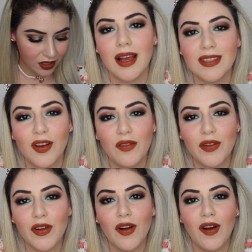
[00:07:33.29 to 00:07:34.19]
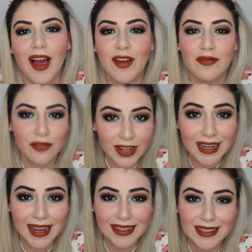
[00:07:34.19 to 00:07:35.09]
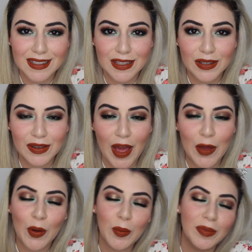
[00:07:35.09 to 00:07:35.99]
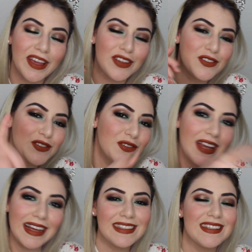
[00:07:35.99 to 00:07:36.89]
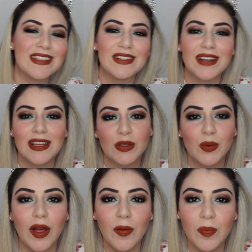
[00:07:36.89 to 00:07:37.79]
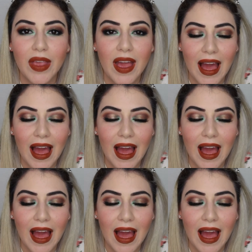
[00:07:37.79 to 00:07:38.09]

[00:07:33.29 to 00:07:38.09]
Guys, overall, I really like this look. I hope that you like this look as well.